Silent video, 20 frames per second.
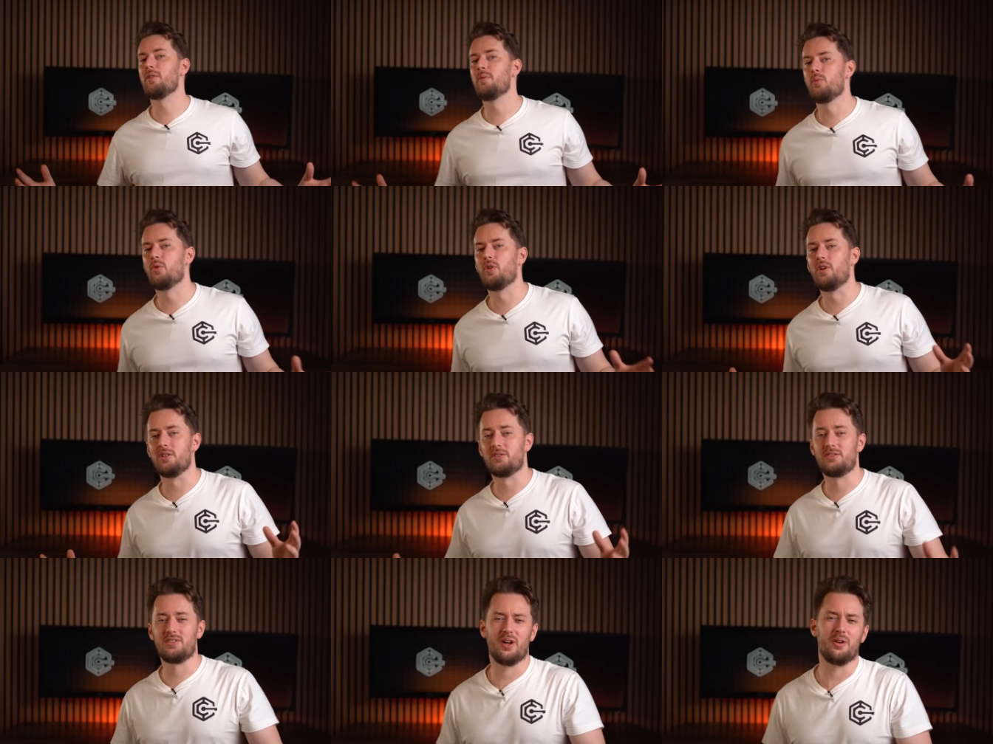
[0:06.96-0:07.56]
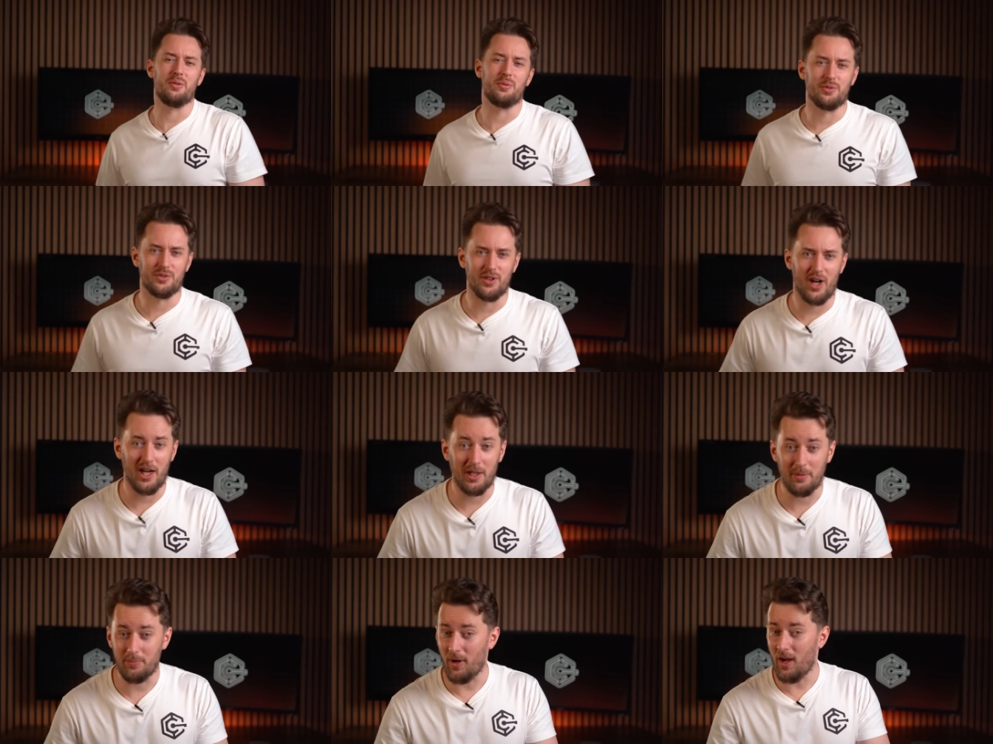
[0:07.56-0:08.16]
of them were a total
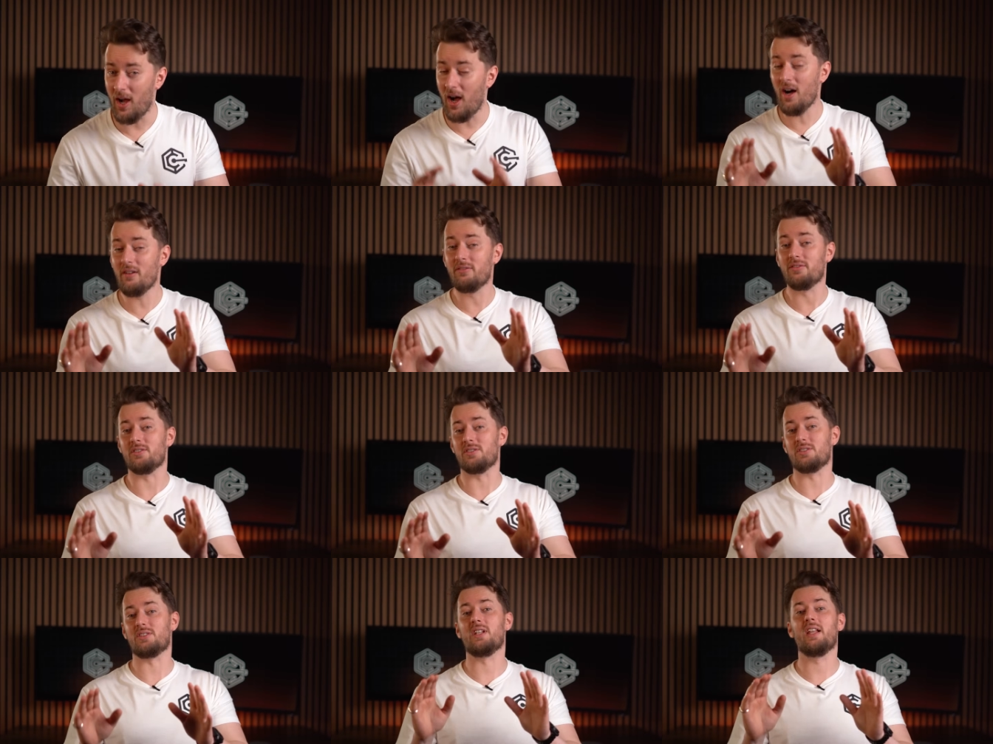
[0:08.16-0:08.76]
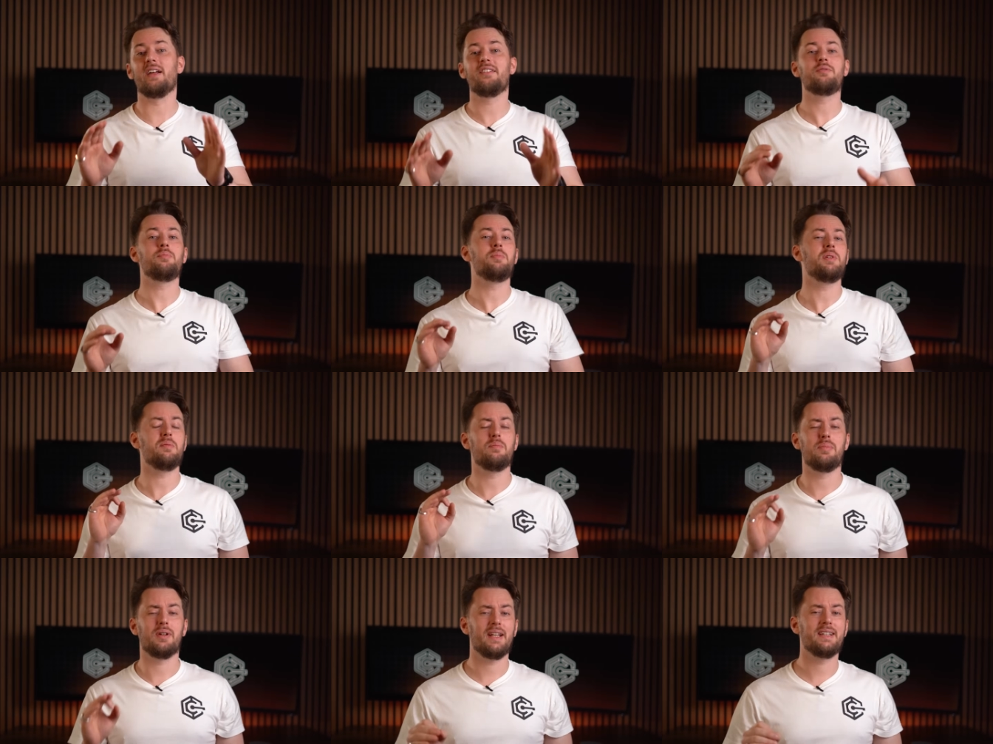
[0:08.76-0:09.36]
drag, but others left
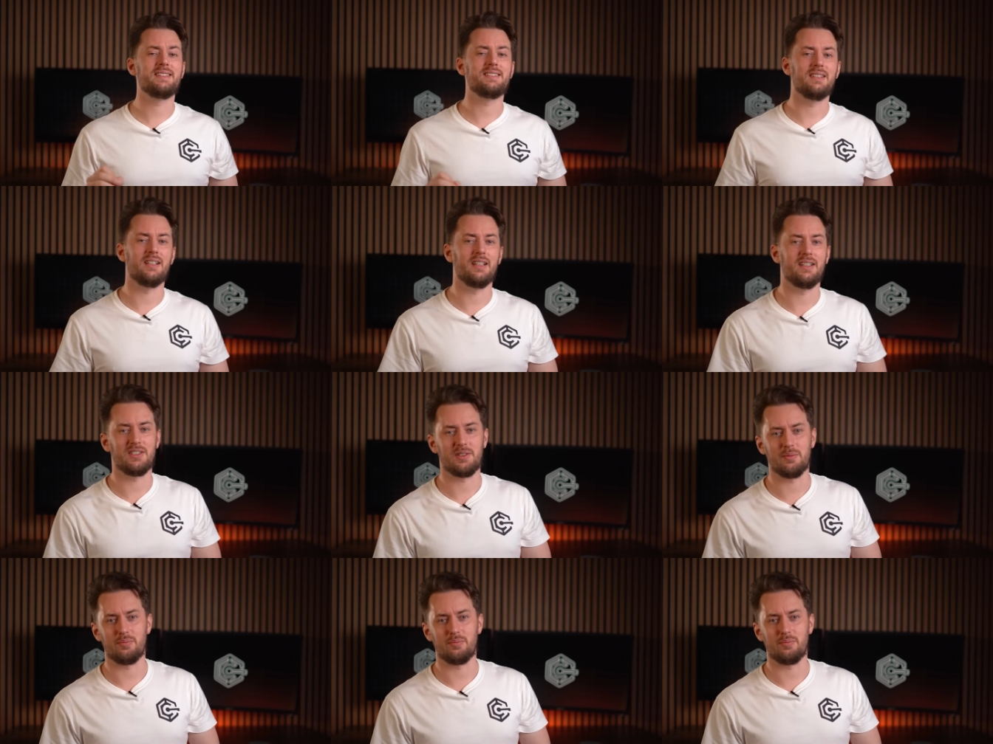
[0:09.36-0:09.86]
me pleasantly